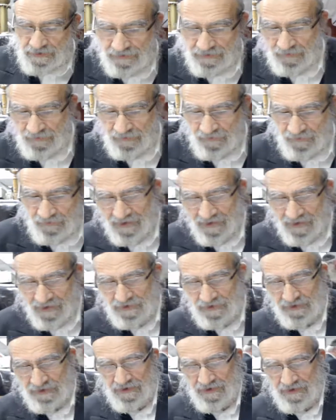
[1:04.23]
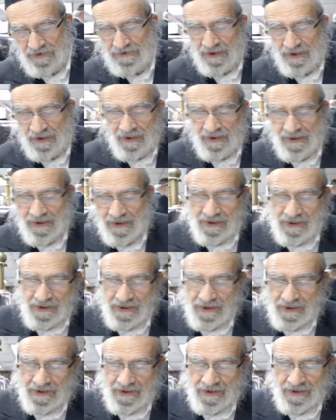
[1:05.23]
in the creation is
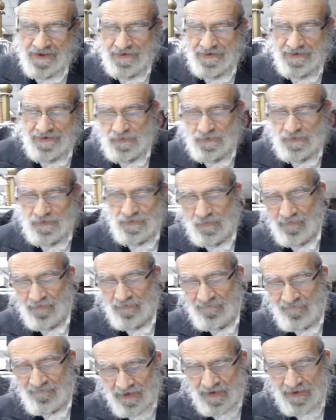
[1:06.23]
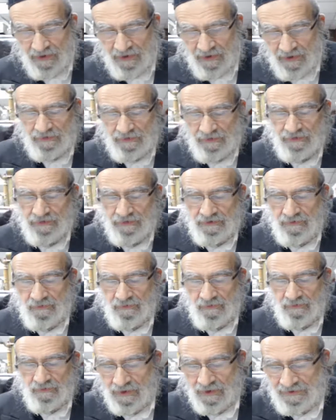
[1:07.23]
to reveal
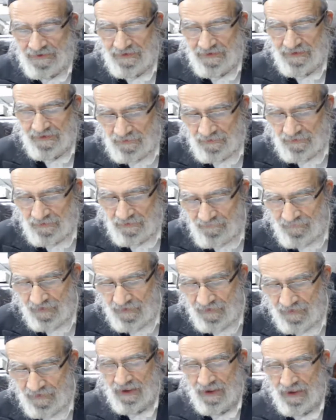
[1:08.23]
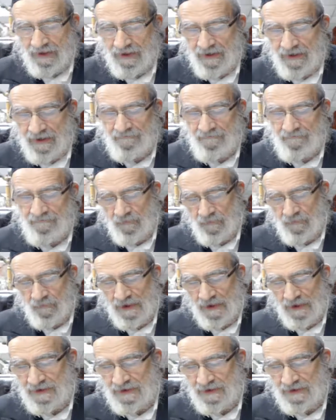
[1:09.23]
what to reveal
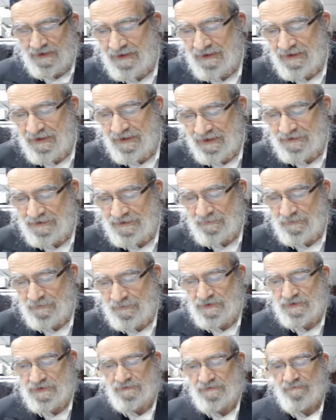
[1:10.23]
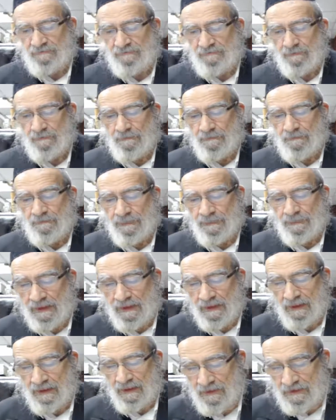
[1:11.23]
what is contained in Atzmus.
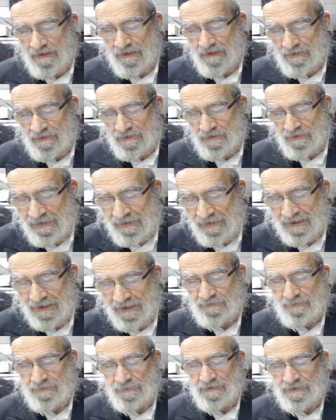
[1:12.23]
To reveal Atzmus.